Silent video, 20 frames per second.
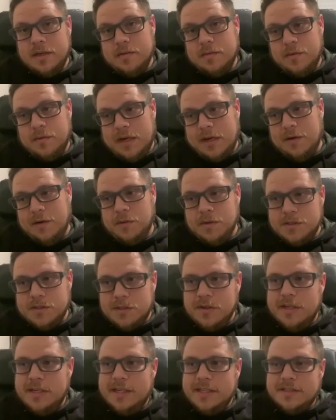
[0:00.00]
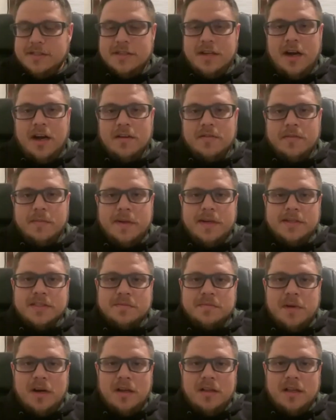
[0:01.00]
well, I know Woods Creek gets knocked for being a
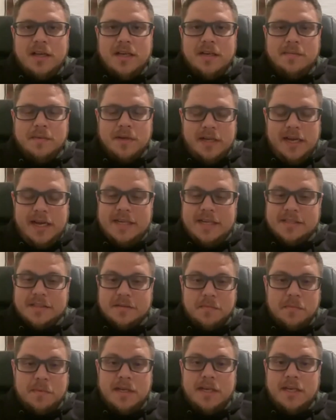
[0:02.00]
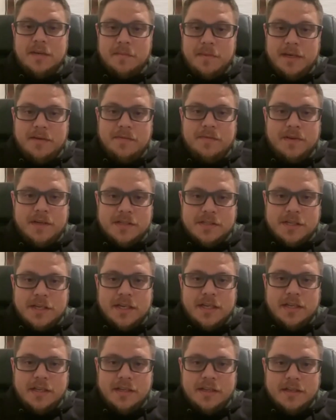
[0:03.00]
small lake, but it has some big fish in
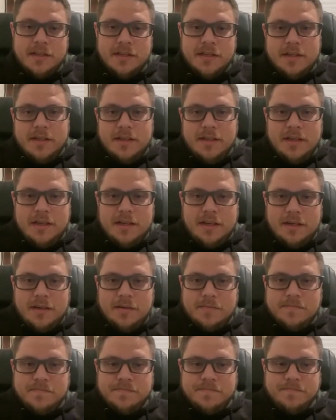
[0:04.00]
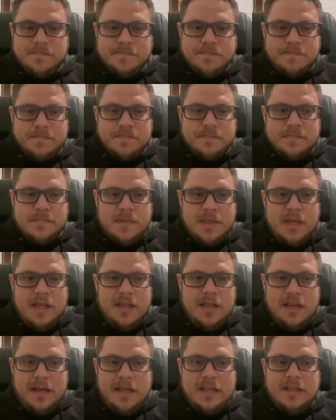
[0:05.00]
it.
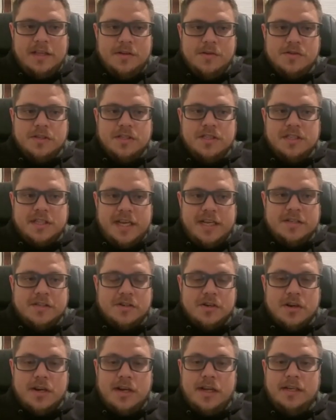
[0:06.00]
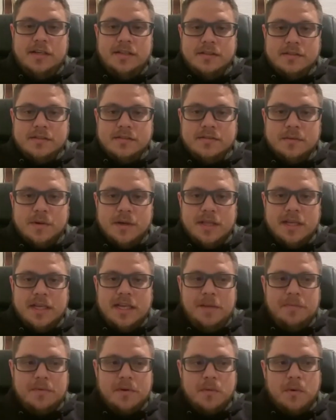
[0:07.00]
And that usually stays green the way they
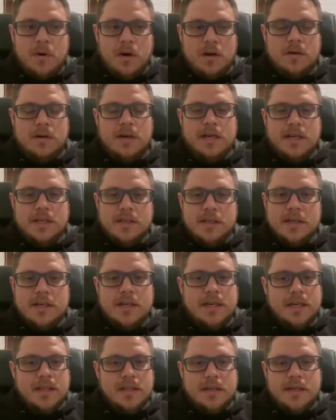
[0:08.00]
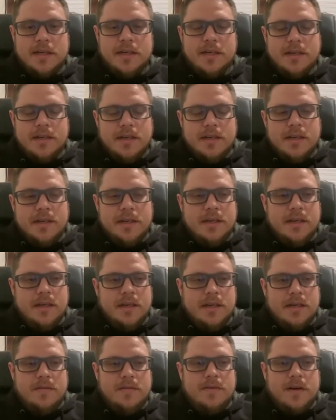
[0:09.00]
keep their water regulated out there.
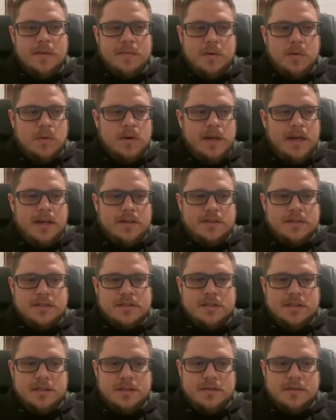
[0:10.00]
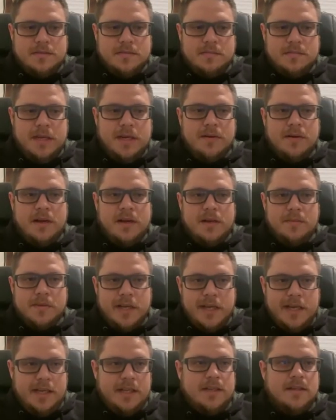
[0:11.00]
If I'm going out just to beat around, I'm
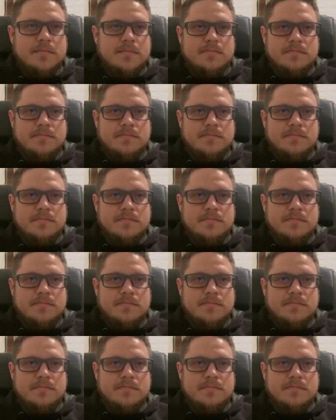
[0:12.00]
taking a